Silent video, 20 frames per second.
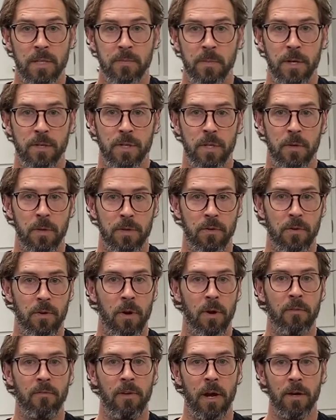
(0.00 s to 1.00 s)
especially with
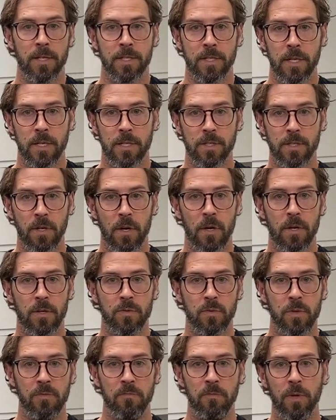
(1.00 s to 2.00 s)
coronavirus
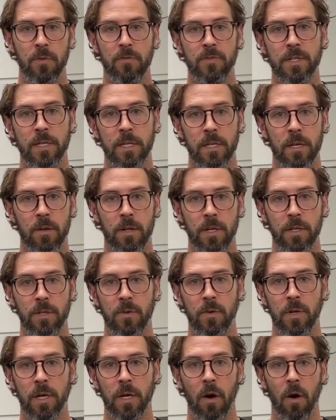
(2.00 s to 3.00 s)
concerns, we've moved to nearly
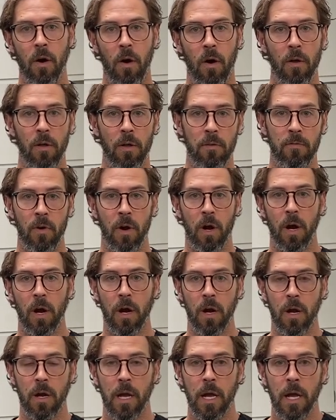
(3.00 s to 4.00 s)
doing all of
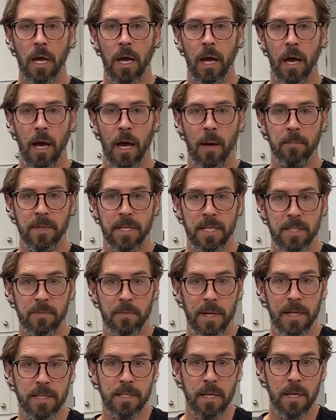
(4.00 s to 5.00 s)
our
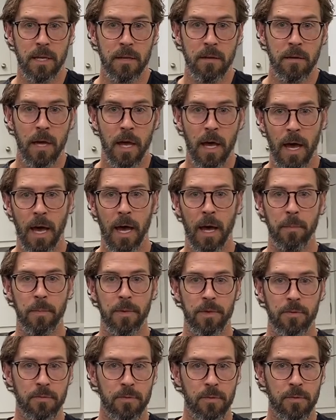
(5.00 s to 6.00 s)
dispensing
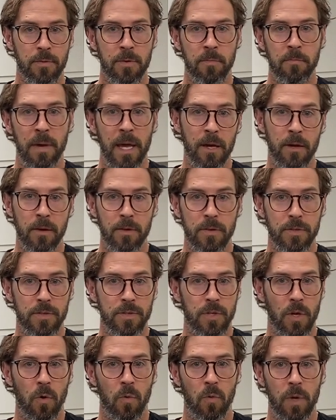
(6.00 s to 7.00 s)
through the mail.
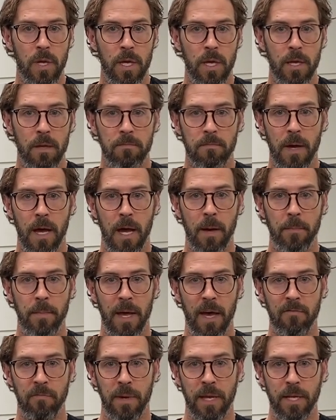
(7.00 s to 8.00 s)
So we
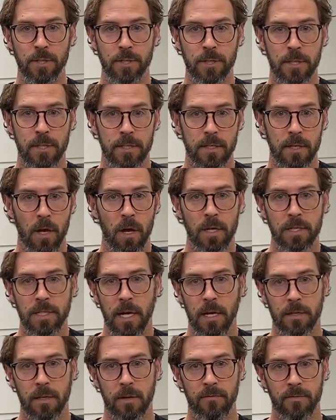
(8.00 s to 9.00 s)
have patients
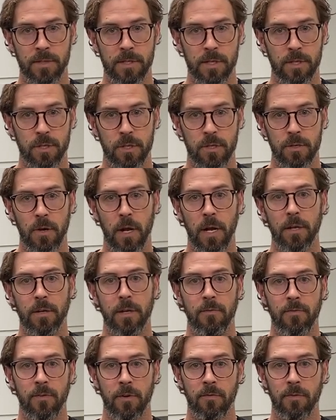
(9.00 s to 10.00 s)
contact their physician
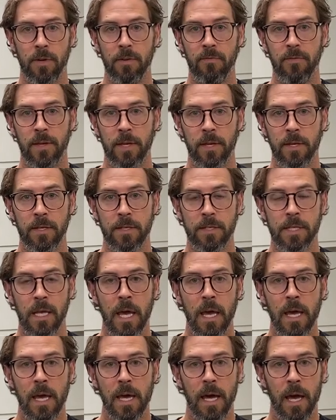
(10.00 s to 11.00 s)
directly for refills,
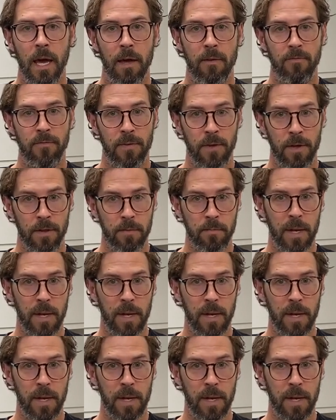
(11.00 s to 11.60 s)
fill the